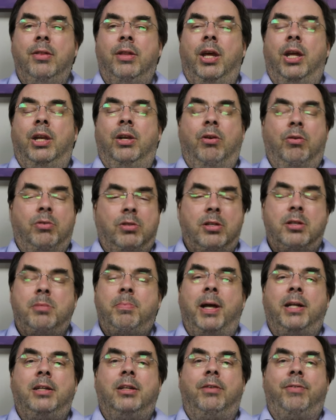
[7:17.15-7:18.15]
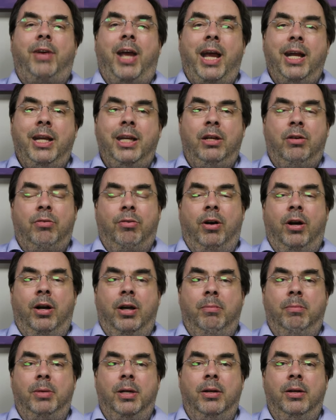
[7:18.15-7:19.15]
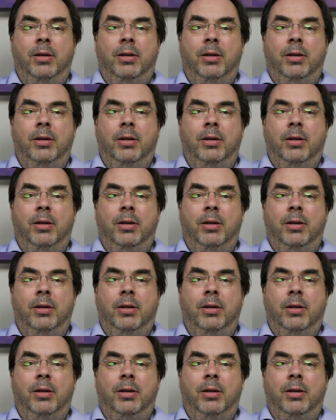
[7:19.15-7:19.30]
They're not suspected of any crime.